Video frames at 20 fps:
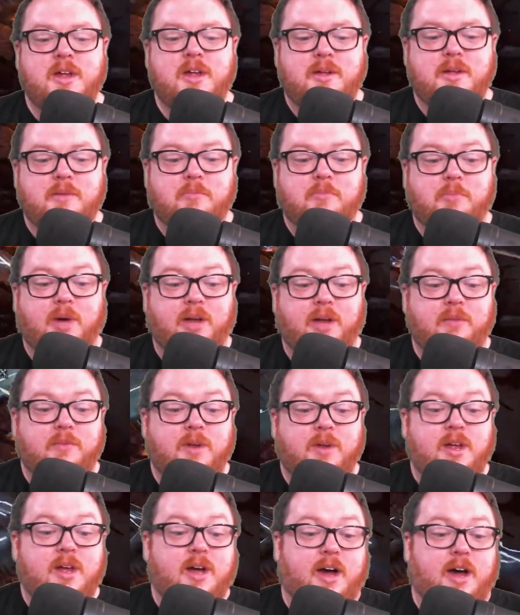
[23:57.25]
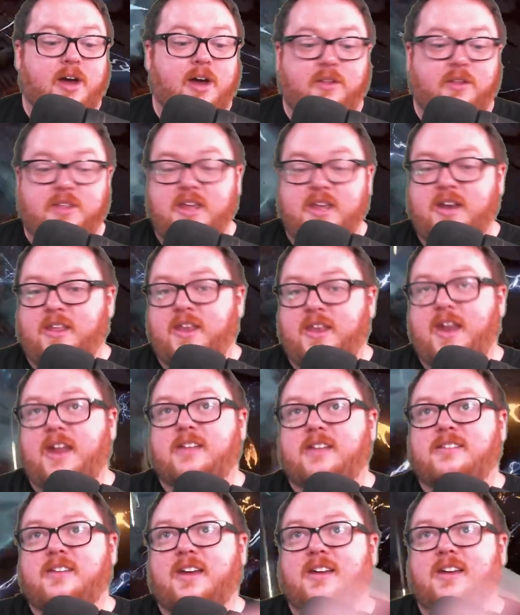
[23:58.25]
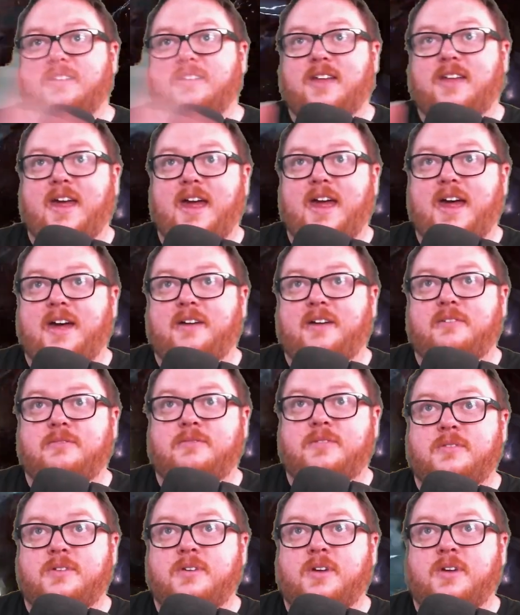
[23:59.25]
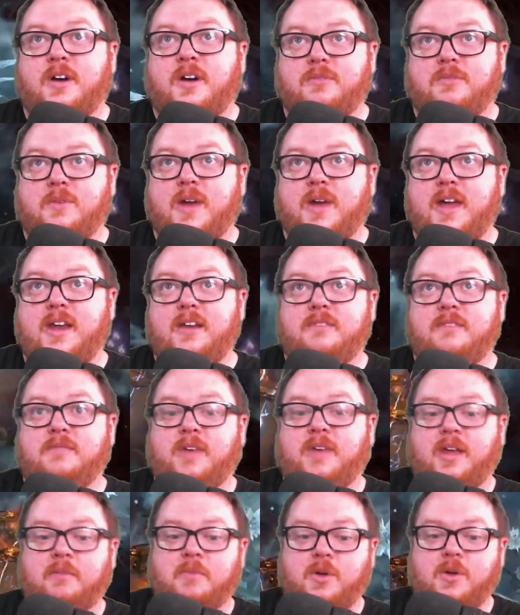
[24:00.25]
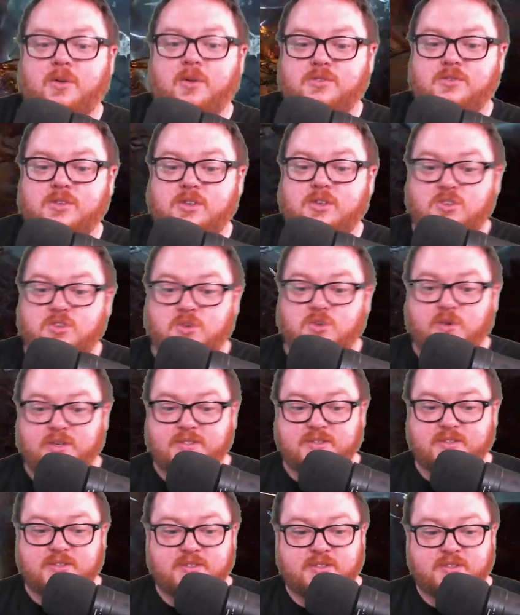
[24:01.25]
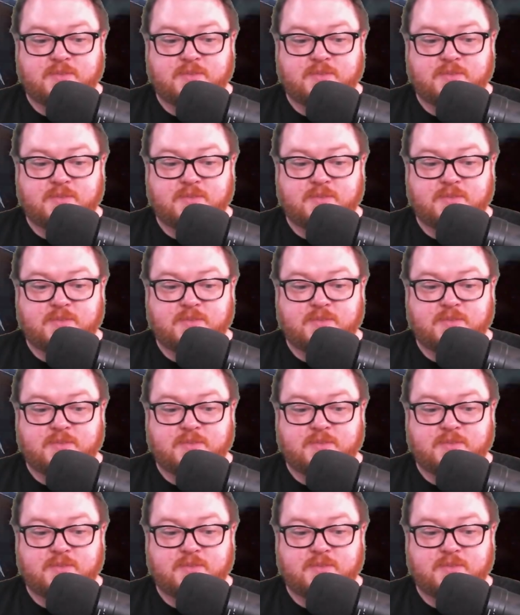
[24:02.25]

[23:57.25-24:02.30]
But I don't know. At the end of the day, it's nice to have a variety of game modes choices.